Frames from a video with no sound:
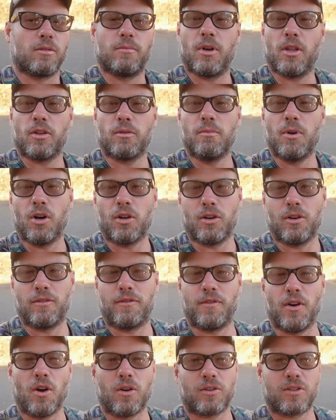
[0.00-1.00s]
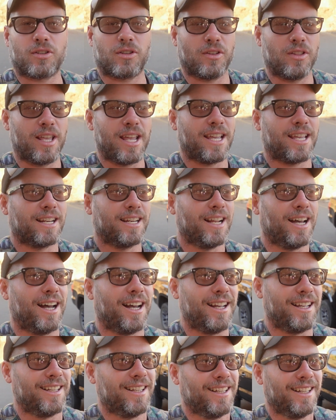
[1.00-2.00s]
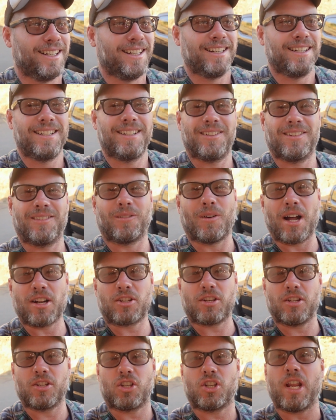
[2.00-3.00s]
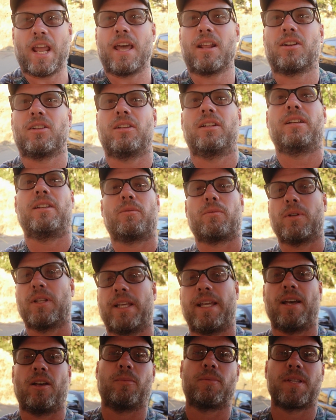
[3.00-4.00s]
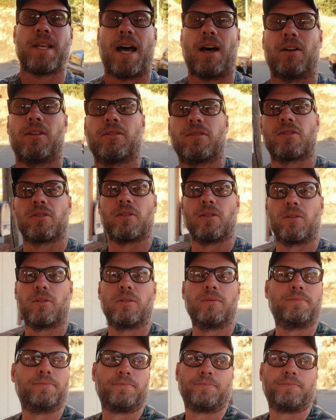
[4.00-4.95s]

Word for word: some other moto folks so they can uh, watch this channel. It really helps out. So